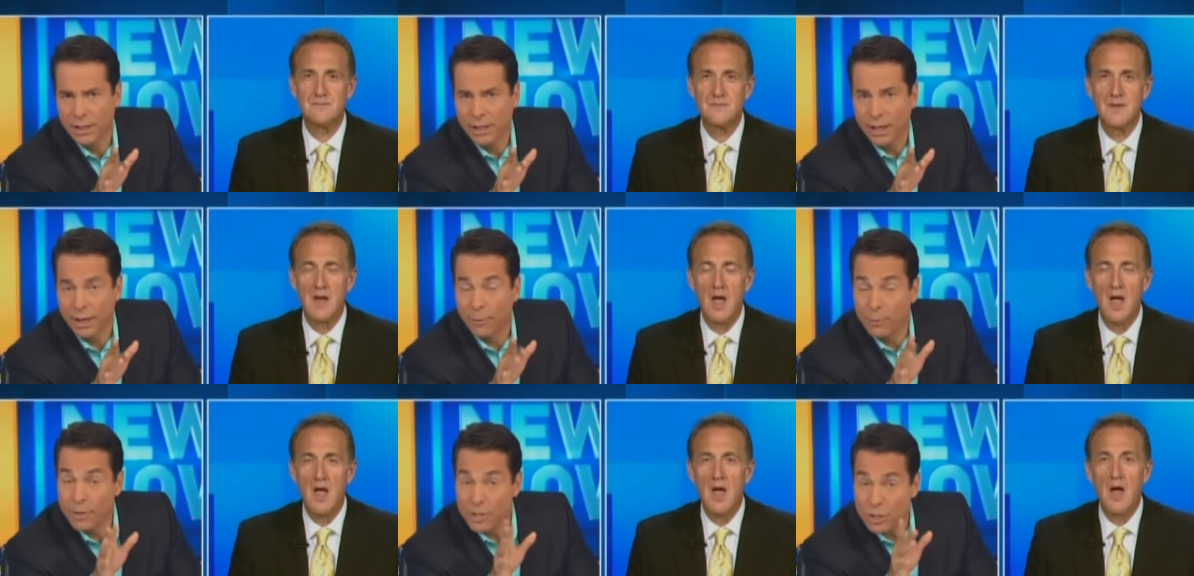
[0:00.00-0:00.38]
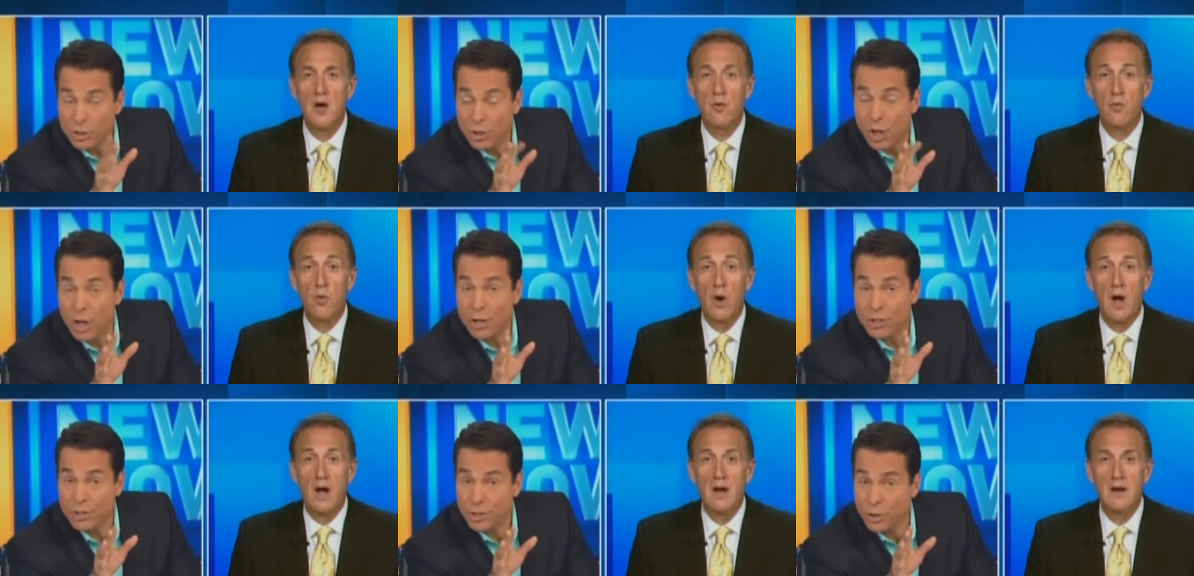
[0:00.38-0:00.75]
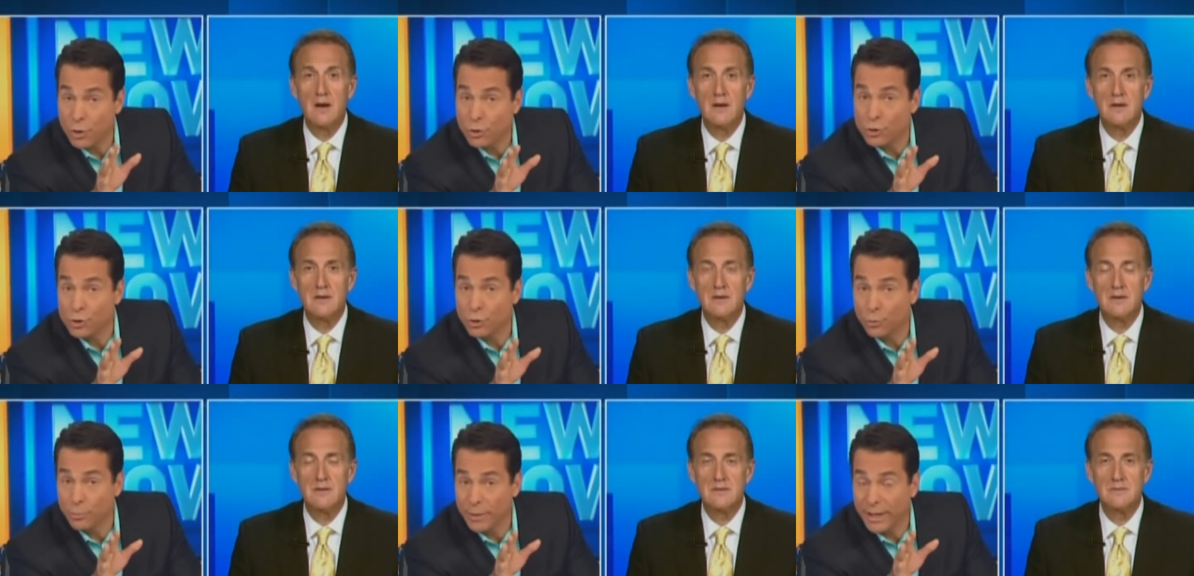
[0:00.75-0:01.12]
Speaker 1: And we saw well,
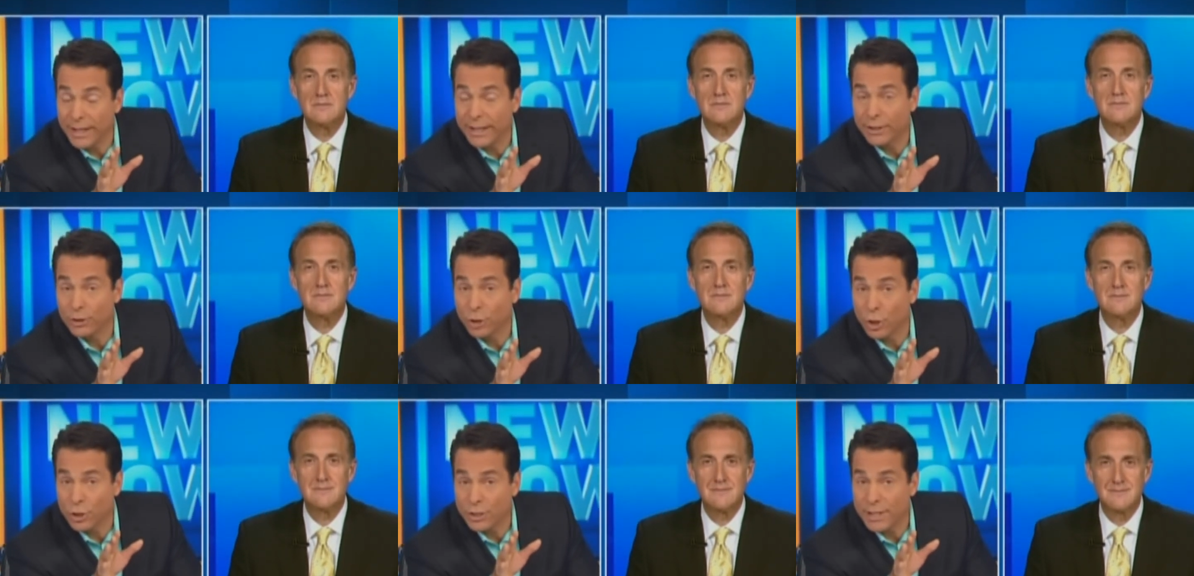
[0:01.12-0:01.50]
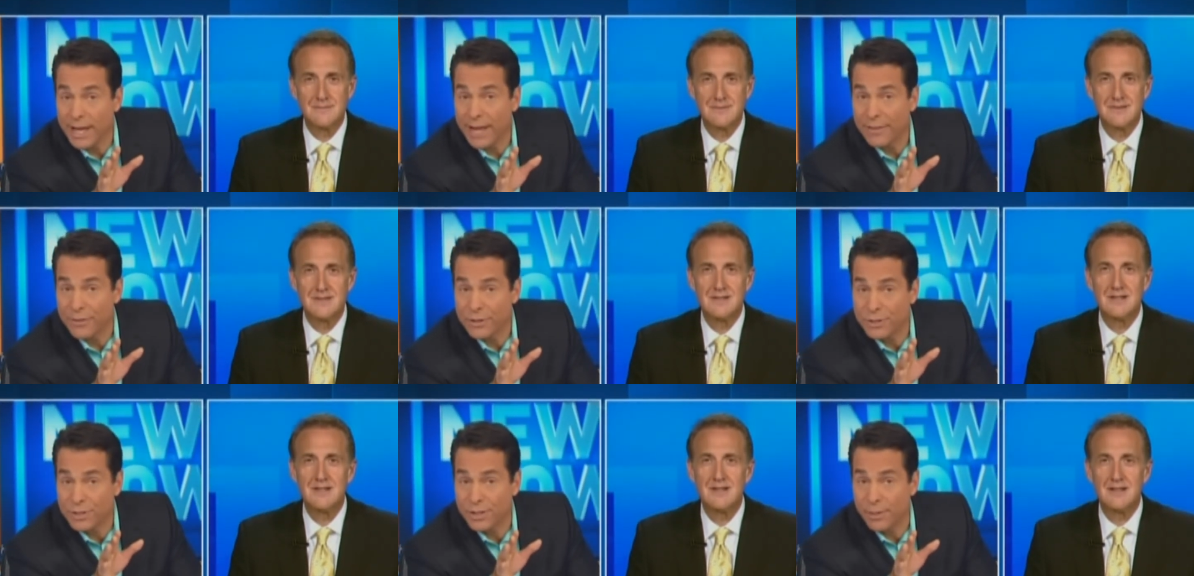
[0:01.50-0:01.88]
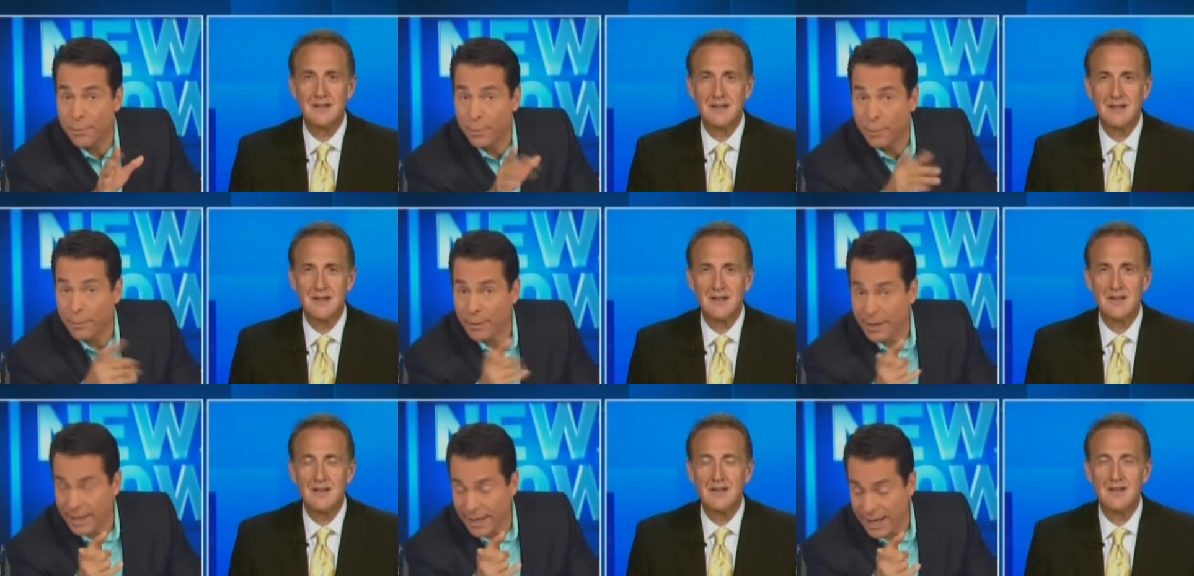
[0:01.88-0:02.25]
social media looked at in the
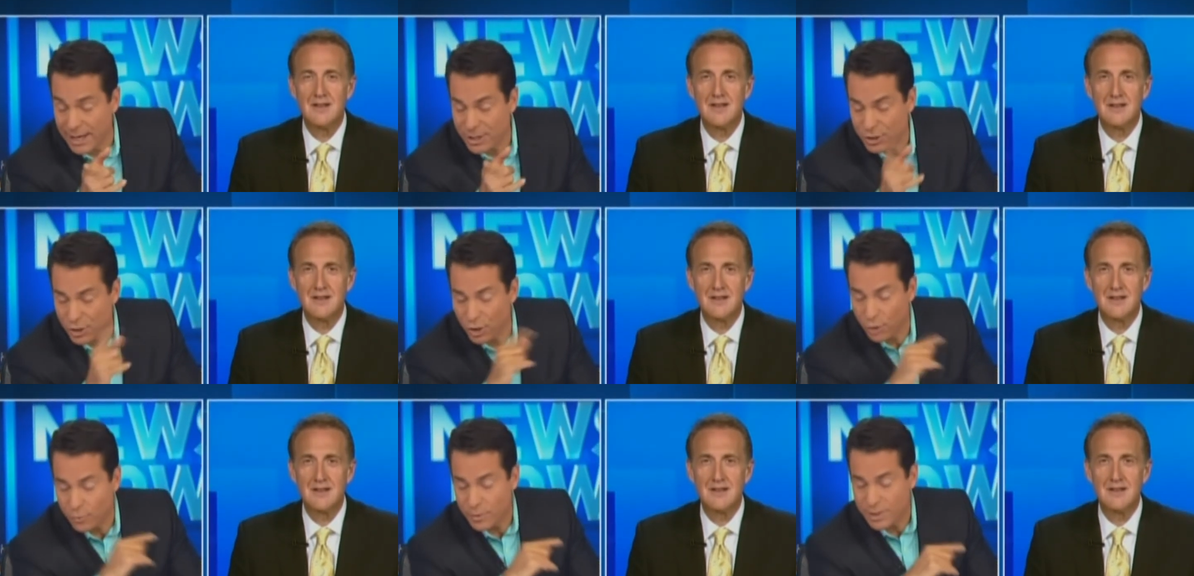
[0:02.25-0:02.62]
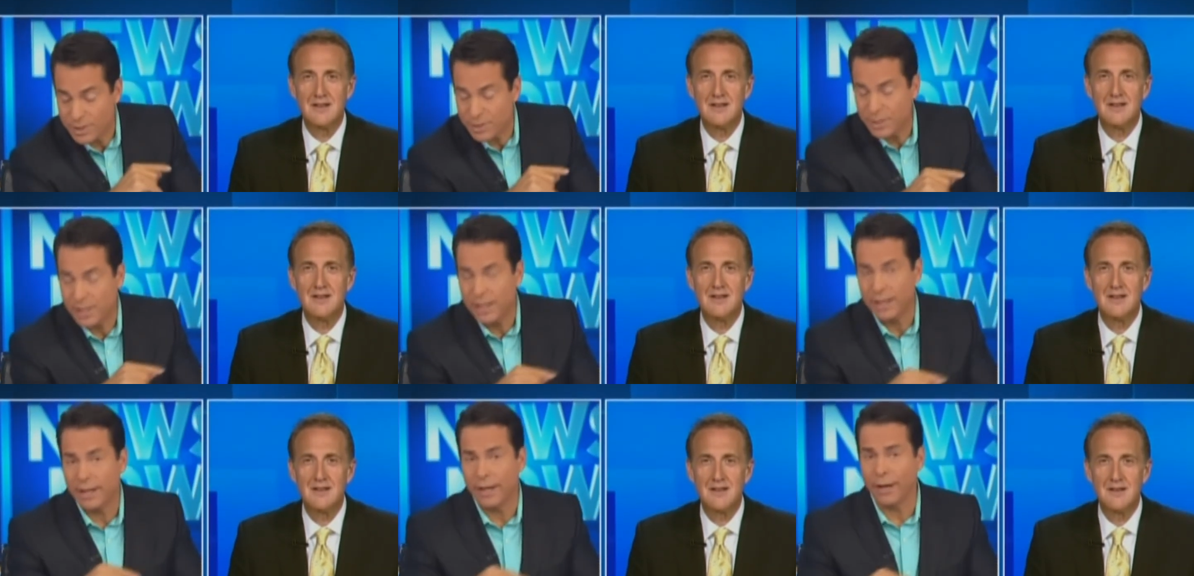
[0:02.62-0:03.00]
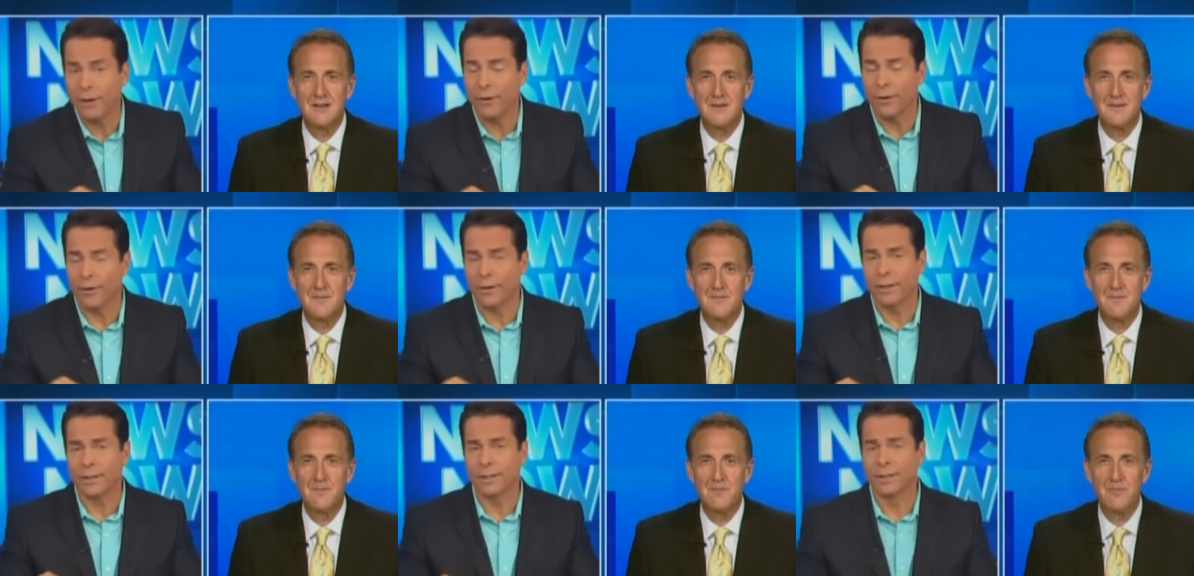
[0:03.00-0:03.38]
Zimmerman case. Could we see it
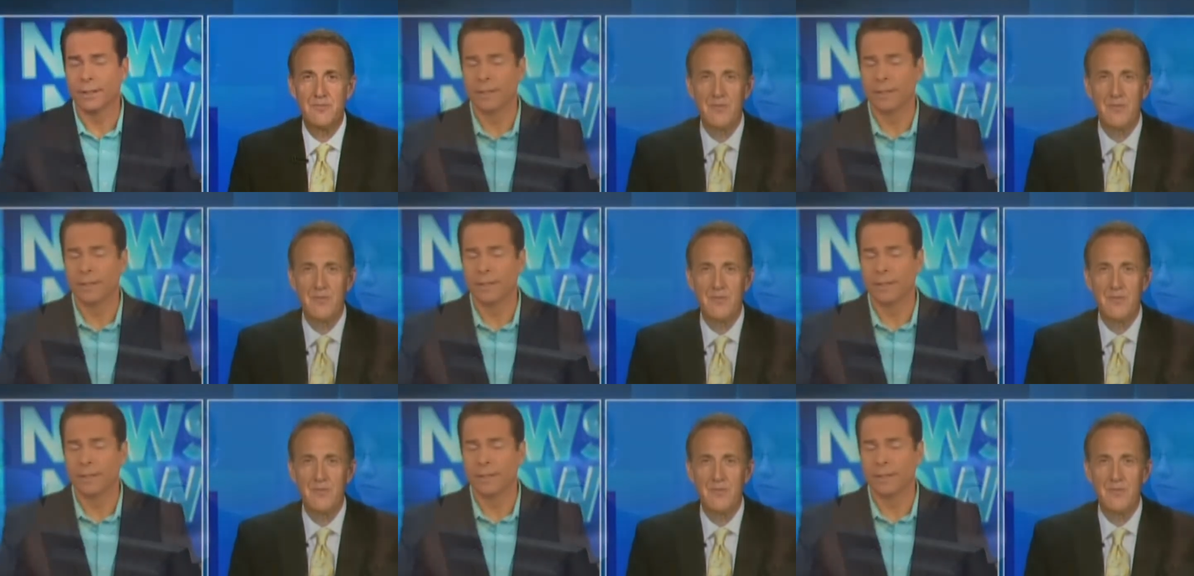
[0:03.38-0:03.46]
here?